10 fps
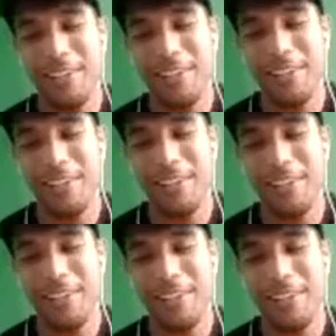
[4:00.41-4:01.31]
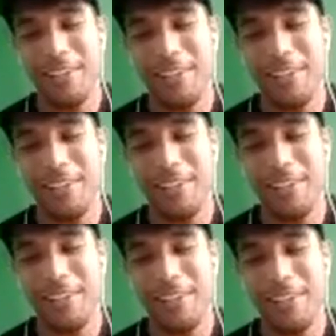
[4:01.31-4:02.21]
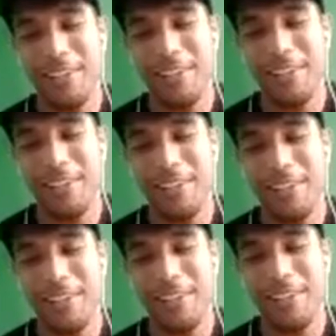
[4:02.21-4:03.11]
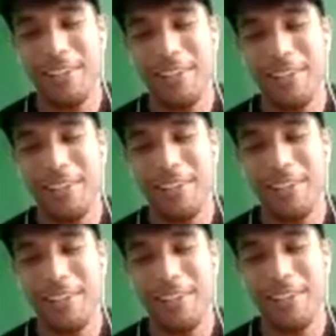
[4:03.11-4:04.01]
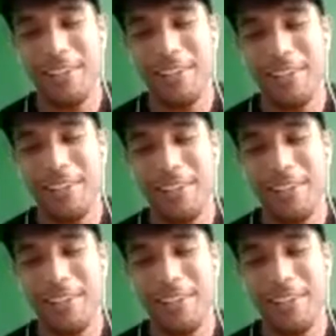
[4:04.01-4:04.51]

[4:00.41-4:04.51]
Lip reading: (not speaking)